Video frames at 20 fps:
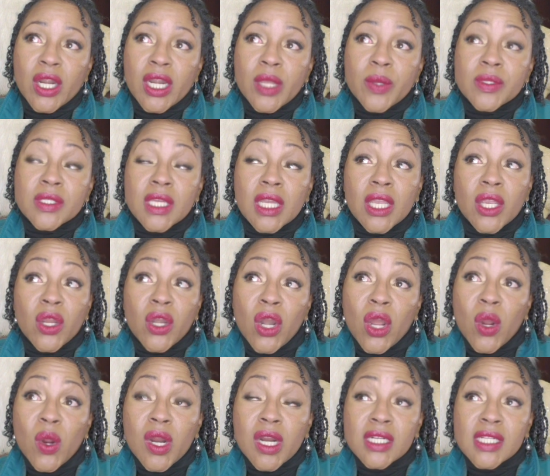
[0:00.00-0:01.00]
and he was like, you
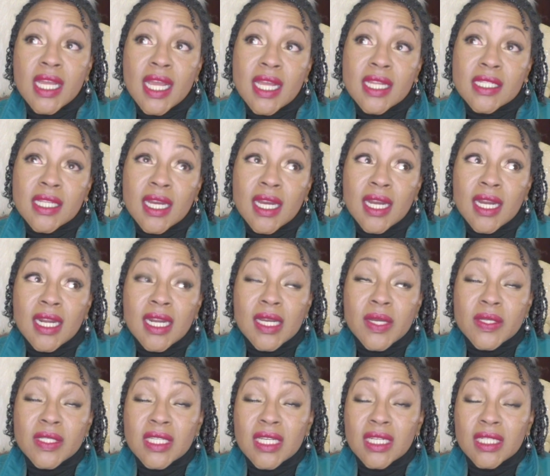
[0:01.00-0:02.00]
know, our dad died. And
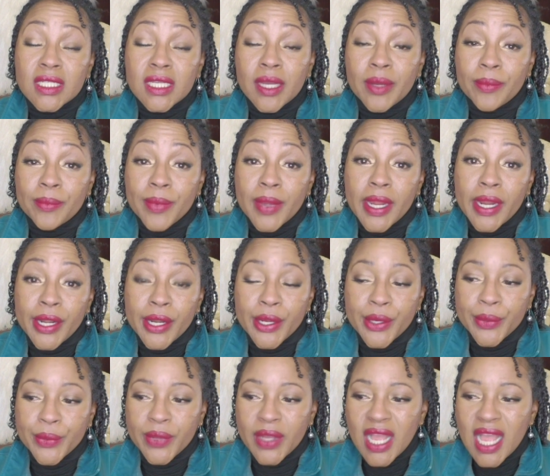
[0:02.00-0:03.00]
I was like, yep, I
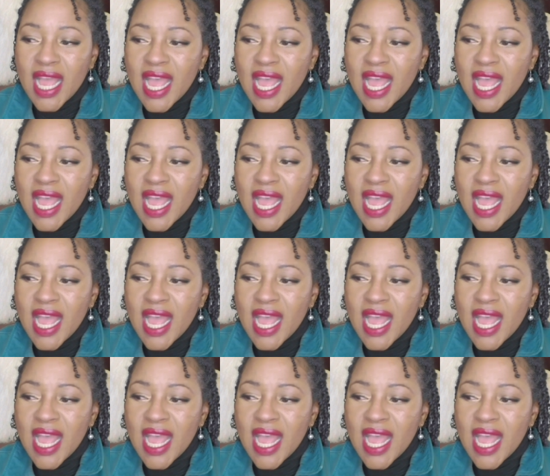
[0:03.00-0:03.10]
know.